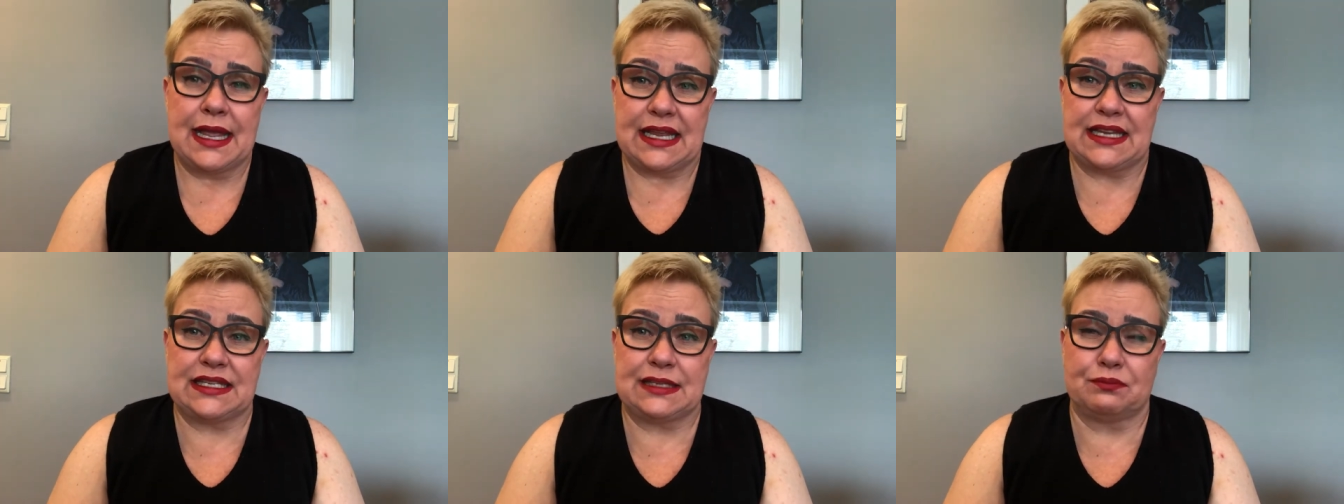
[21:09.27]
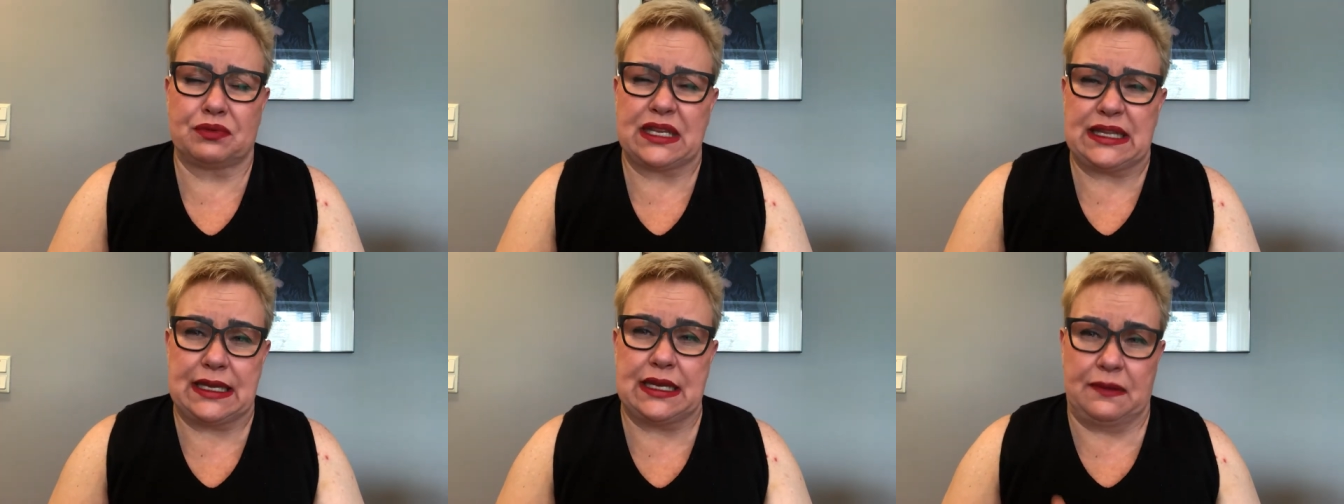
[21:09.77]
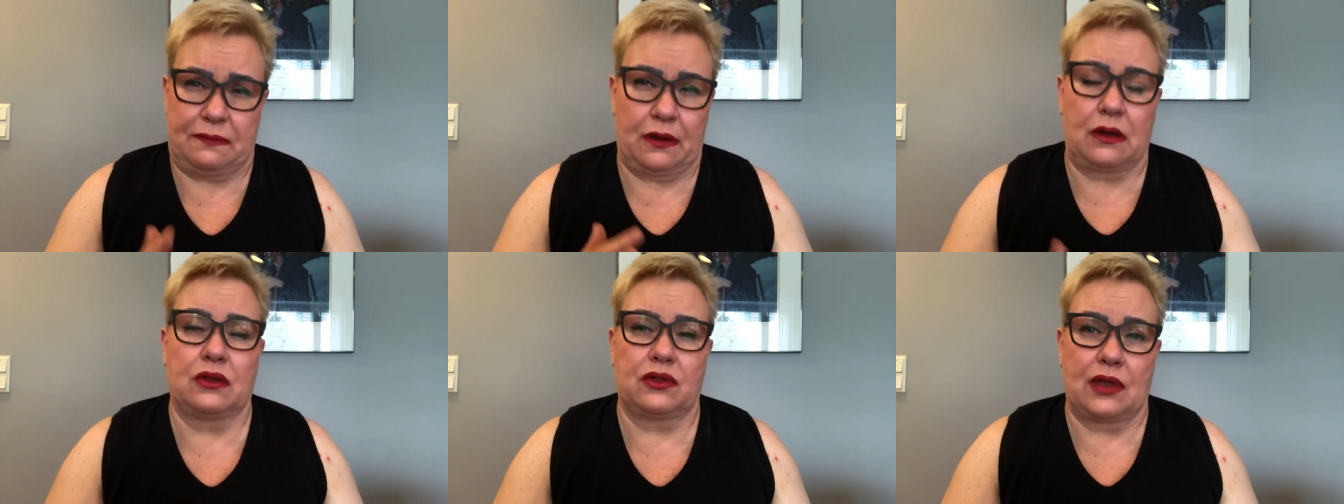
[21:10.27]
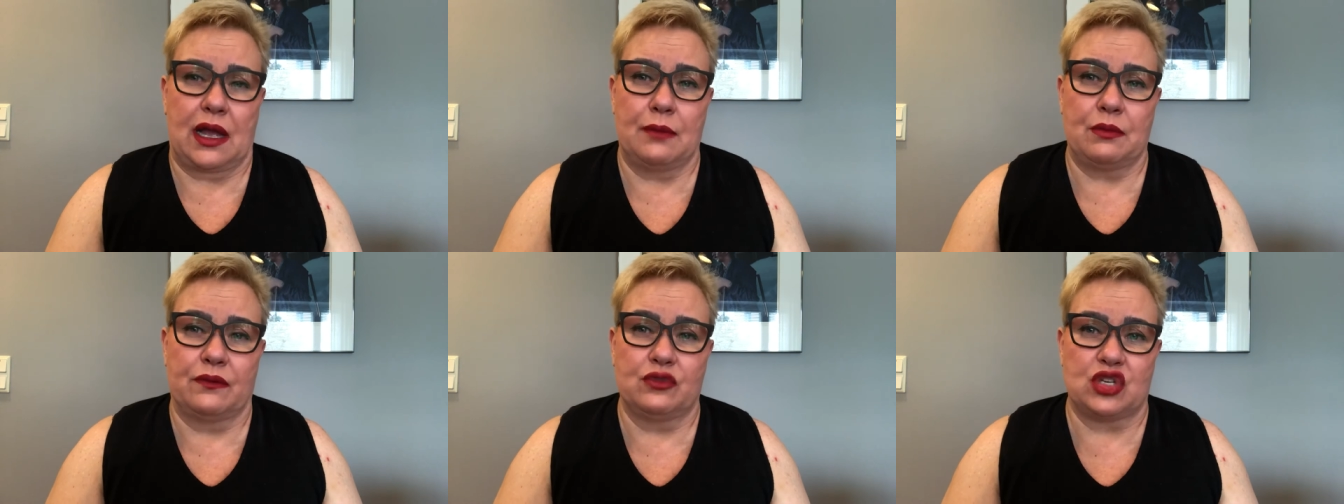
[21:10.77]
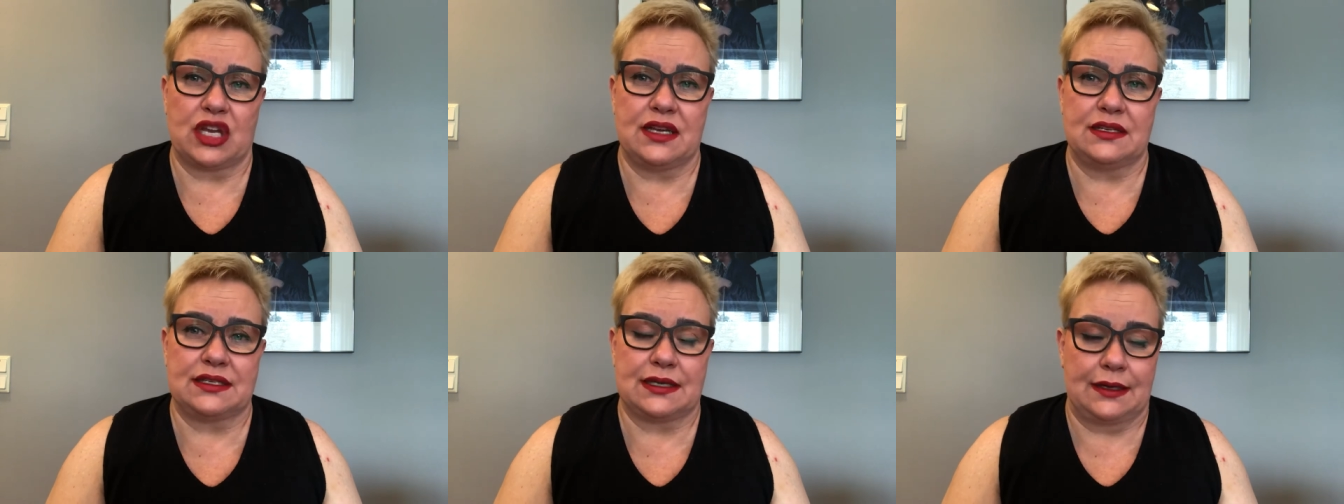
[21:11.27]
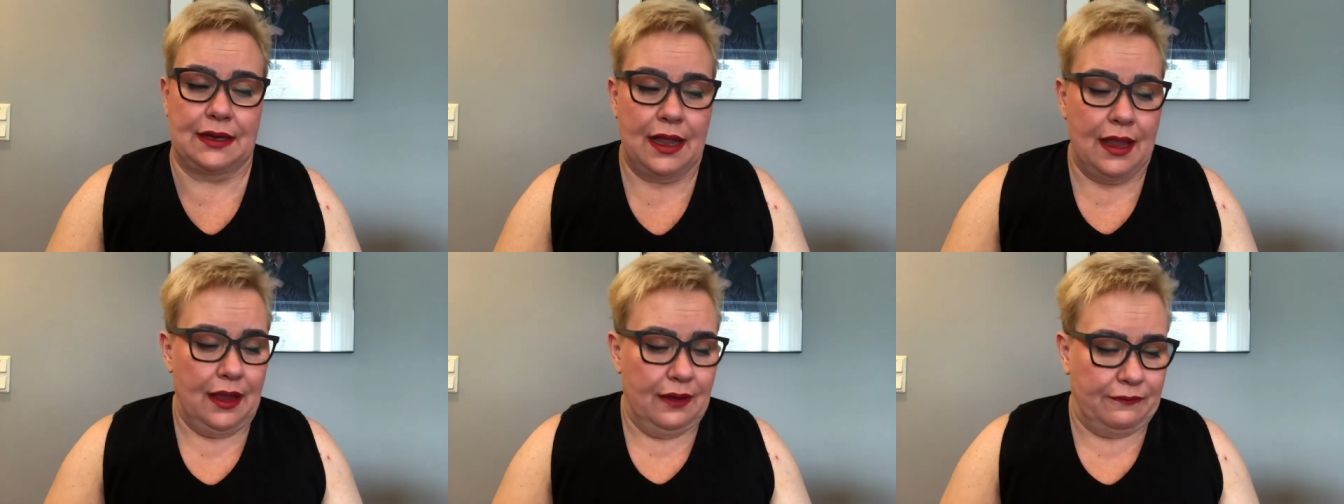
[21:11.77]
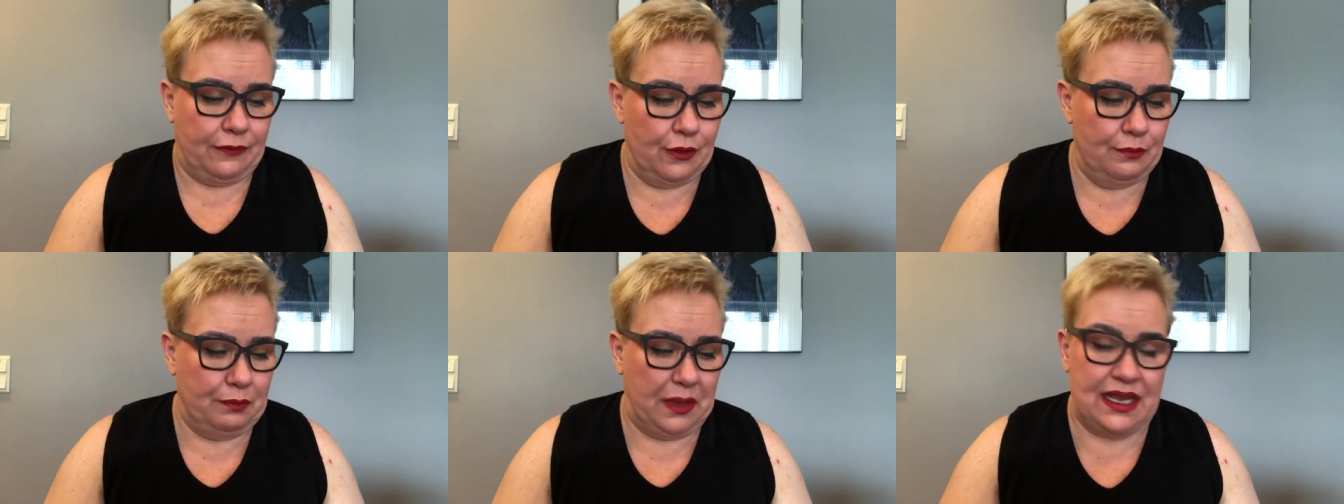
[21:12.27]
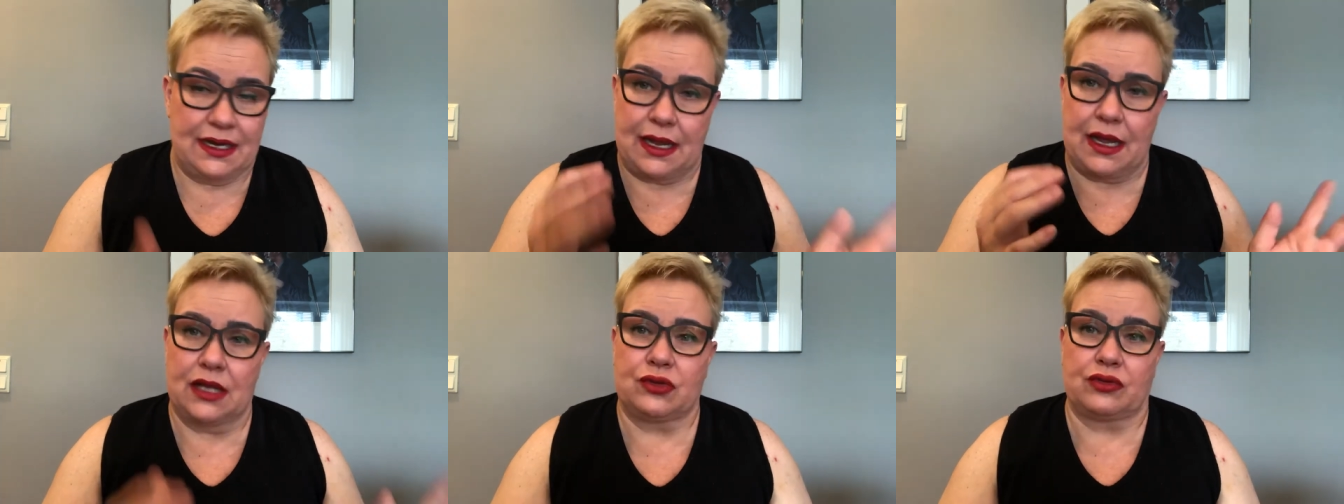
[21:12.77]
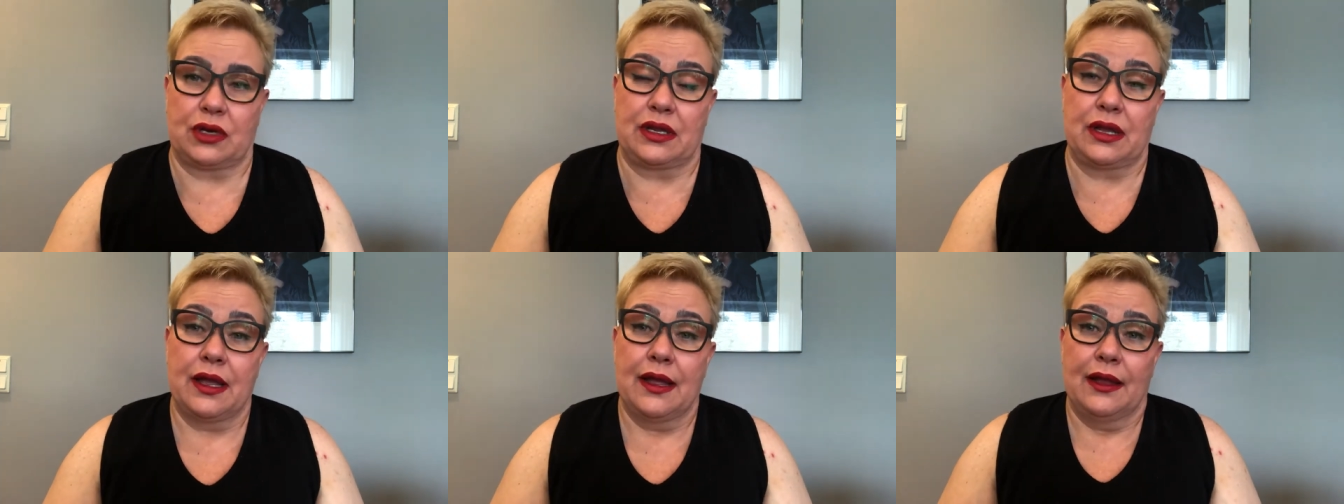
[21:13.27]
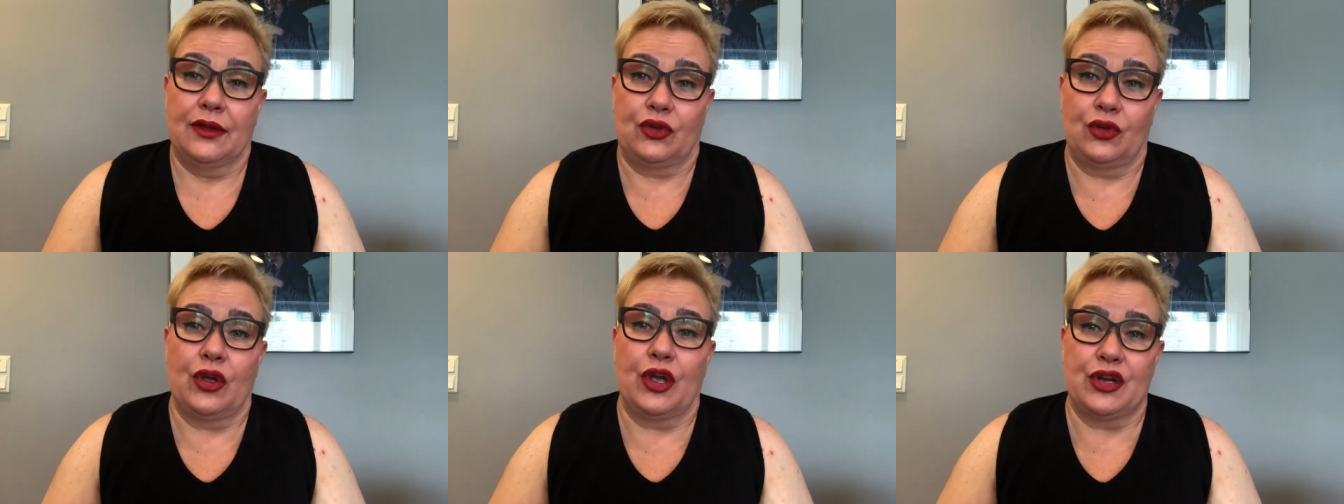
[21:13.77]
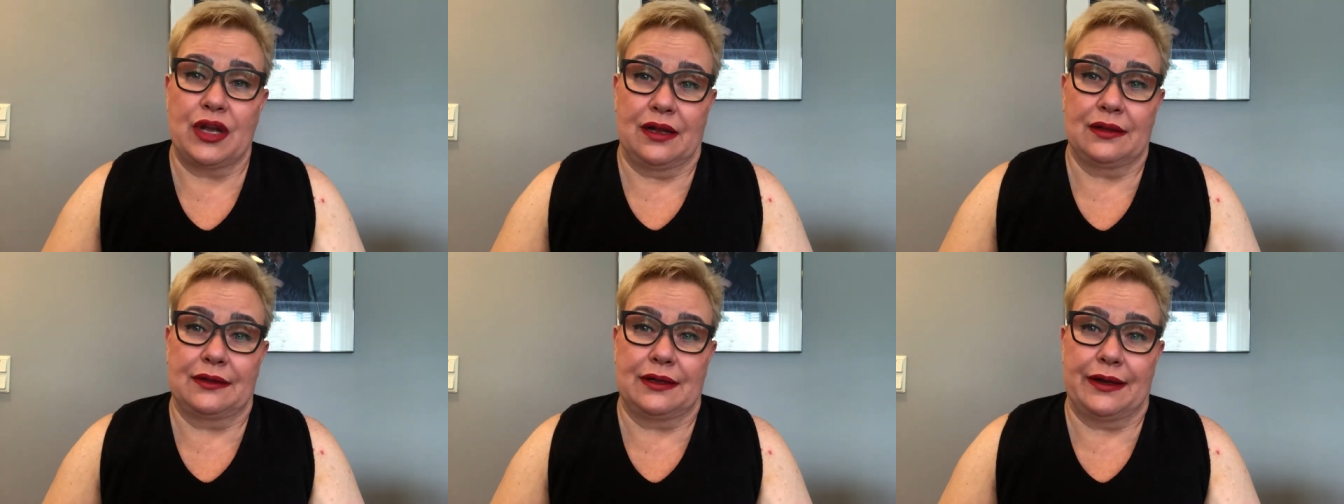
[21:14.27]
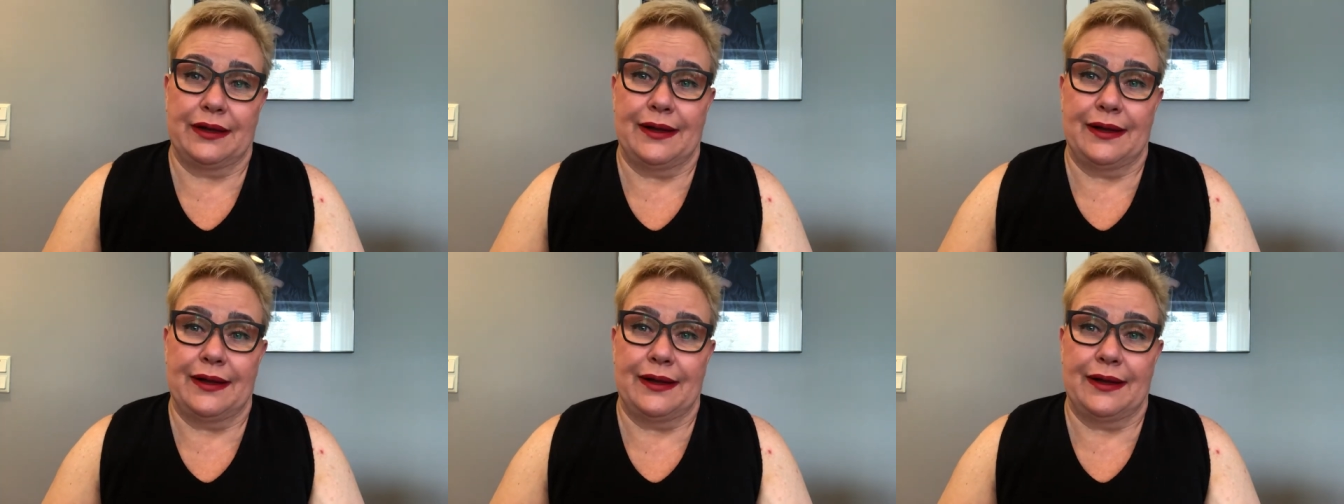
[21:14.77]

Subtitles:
is pretty difficult time of changing from pediatric to adult